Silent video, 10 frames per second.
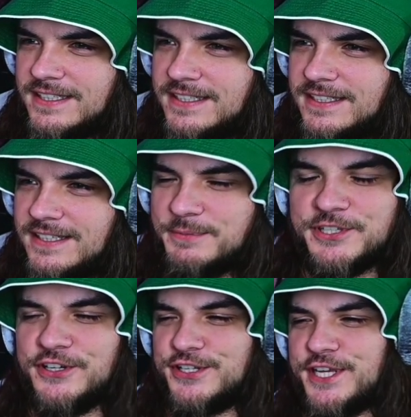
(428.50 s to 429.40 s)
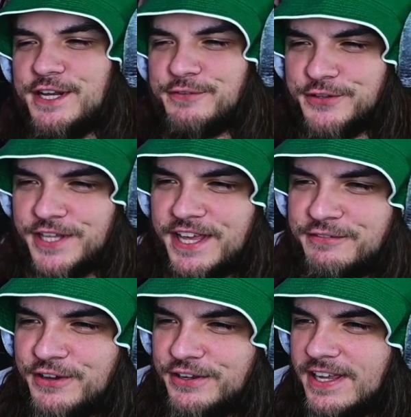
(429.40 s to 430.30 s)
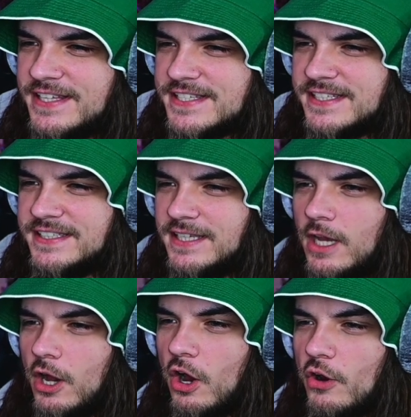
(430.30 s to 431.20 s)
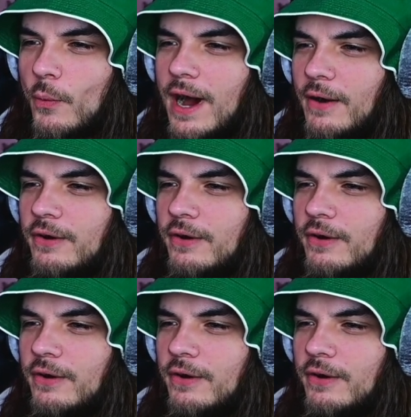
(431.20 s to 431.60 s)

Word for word: I'm so excited for the AFL guys. Oh, wow.